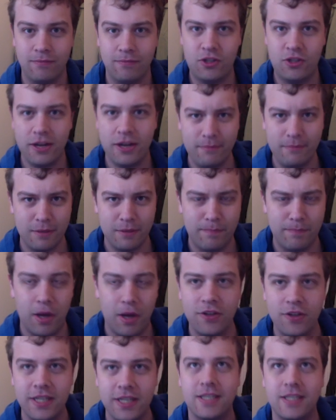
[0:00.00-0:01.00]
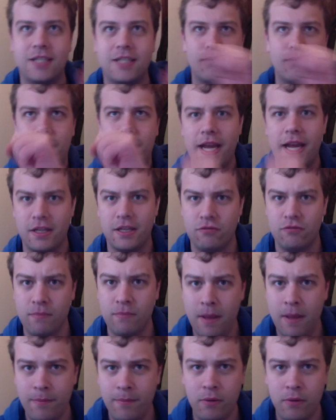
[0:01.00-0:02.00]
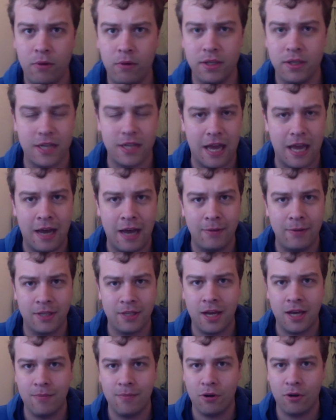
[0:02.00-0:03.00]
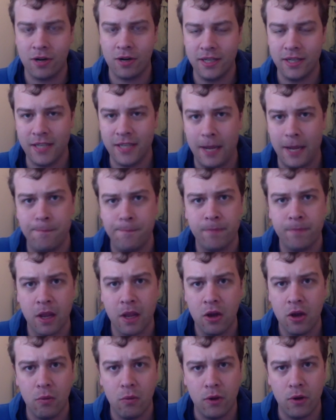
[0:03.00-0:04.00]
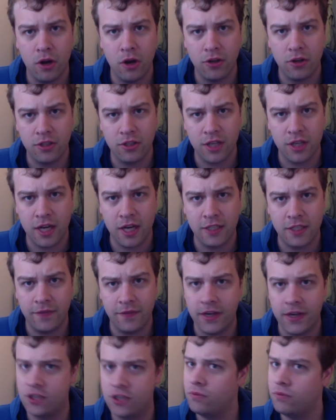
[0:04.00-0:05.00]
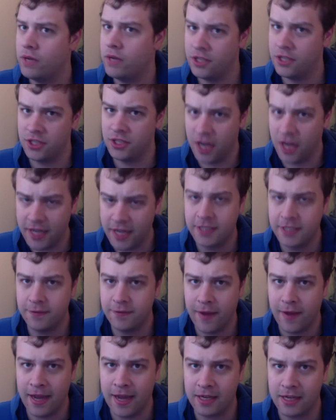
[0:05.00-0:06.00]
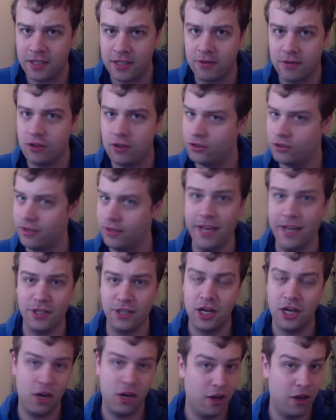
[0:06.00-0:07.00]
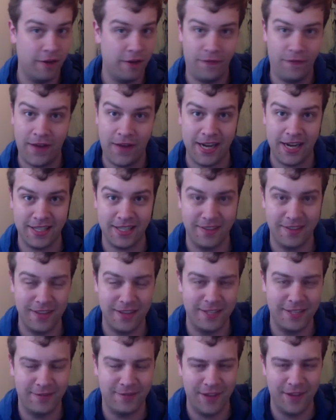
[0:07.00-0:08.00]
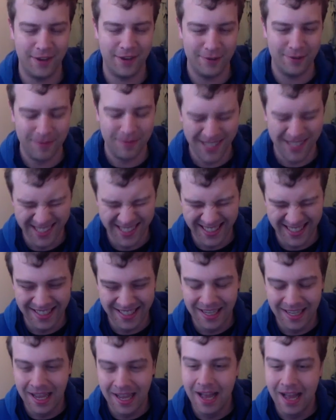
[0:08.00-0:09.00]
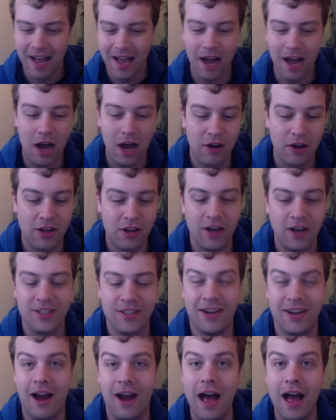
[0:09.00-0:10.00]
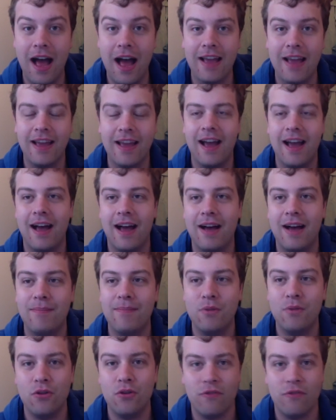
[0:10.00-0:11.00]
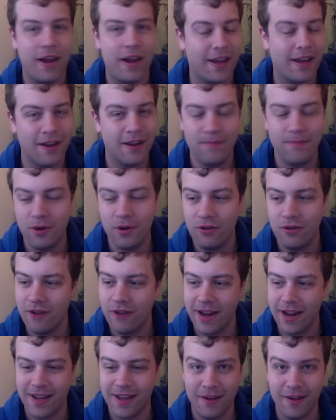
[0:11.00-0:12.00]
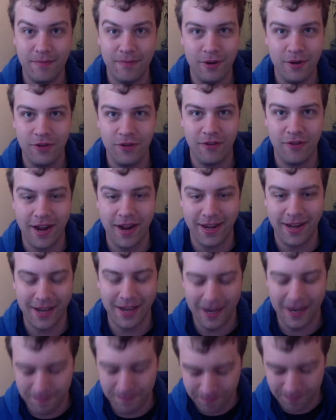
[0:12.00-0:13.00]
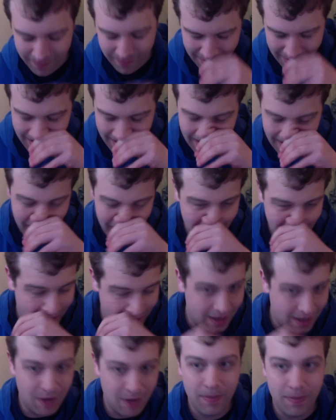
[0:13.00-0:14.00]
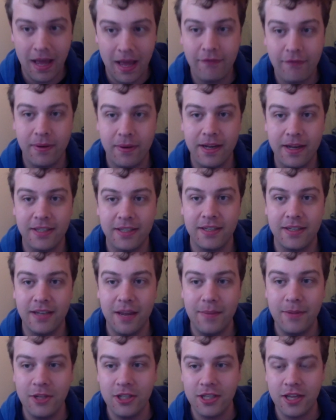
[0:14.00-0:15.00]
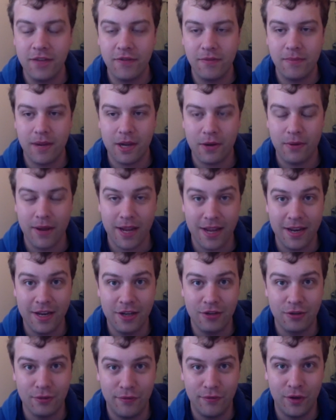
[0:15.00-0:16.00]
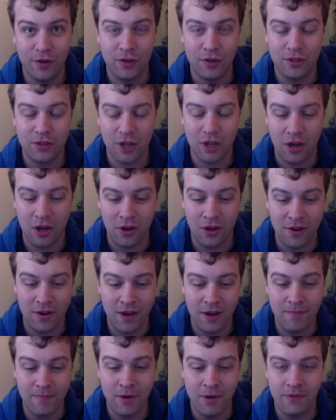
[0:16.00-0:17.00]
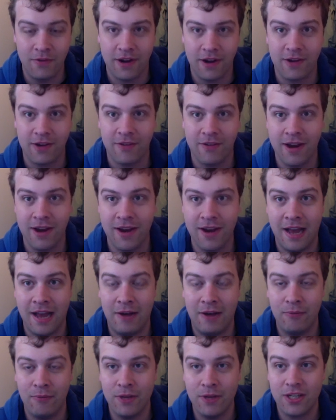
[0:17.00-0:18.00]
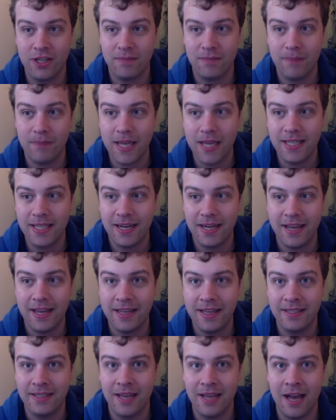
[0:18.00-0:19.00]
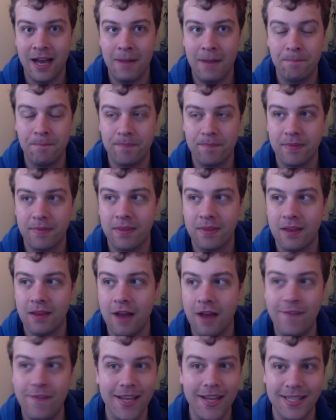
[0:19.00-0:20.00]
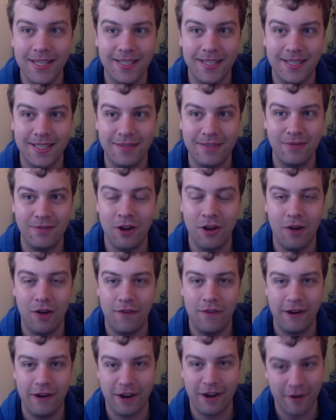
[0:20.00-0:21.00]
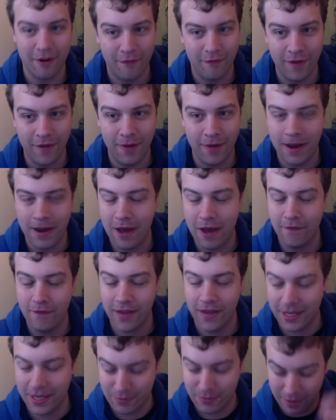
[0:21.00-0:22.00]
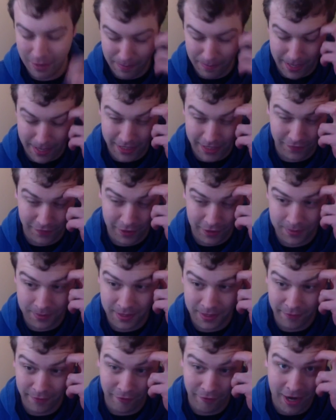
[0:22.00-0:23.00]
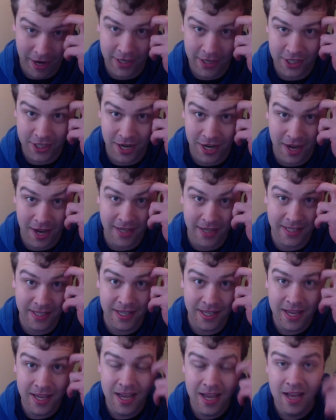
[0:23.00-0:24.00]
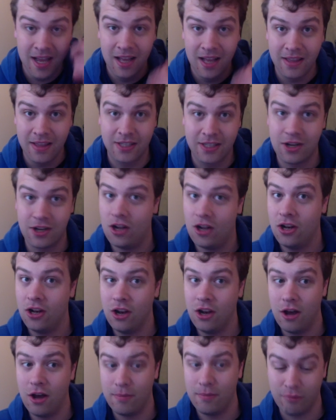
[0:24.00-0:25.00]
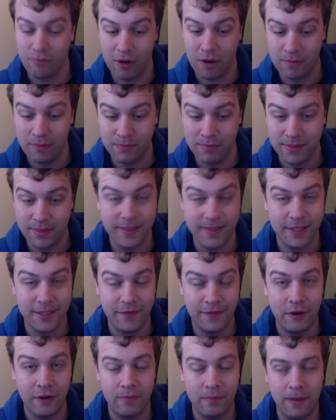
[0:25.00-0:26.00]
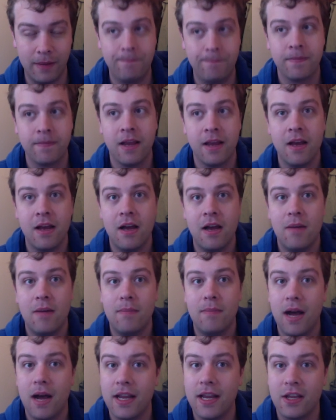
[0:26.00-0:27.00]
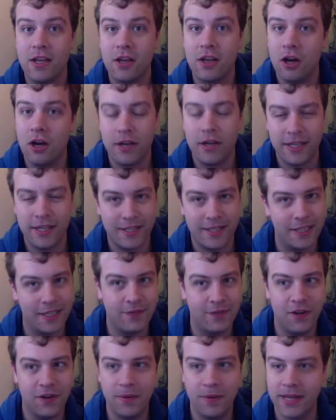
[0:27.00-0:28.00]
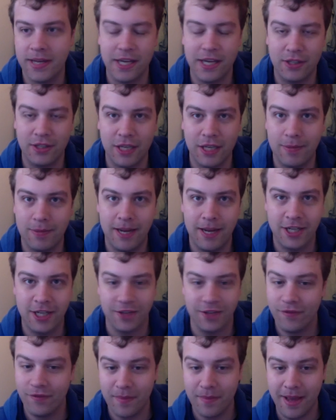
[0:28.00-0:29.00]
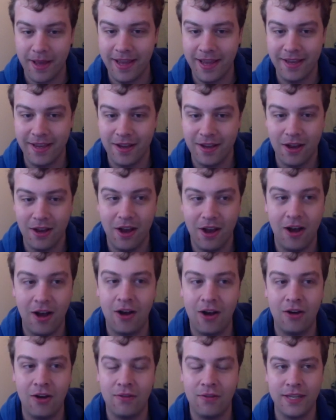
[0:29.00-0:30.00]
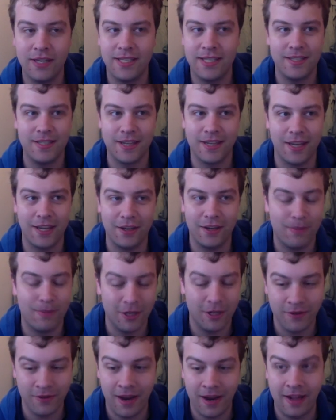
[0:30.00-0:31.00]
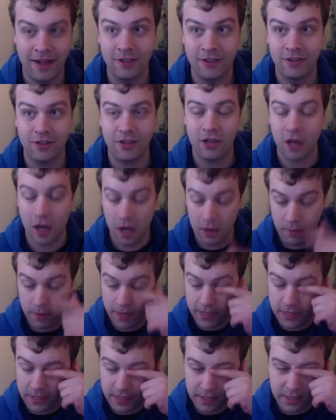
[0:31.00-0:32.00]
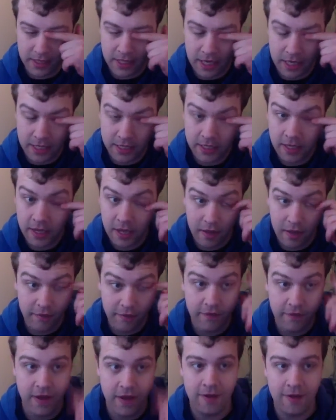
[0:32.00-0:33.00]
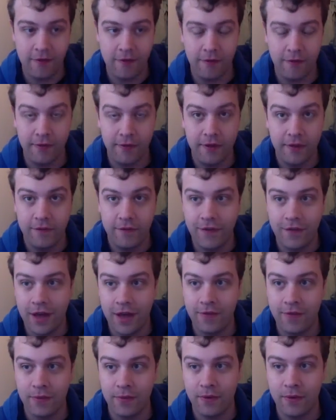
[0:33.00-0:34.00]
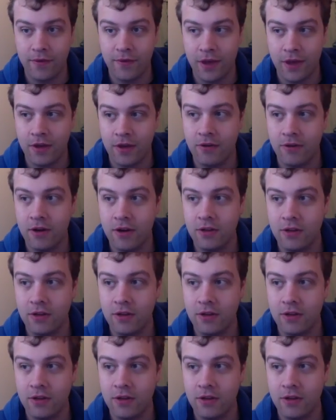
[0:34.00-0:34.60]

James Bond in space! Remember what Albert Broccoli said. We're not science fiction, we're science fact, because there's a lot of facts in this film. oh, God, sorry. I, uh, Moonraker, Moonraker, Moonraker. Oh, but everybody, listen, let me just give you my quick initial thoughts on uh, Moonraker right now, which basically is um, I think it's a not very good film. I don't think it's one of the best films in the franchise. There's got a lot of problems in this film, but my god, is this film a guilty pleasure for me? Oh, this is a guilty pleasure, and I can't wait to discuss further further with you.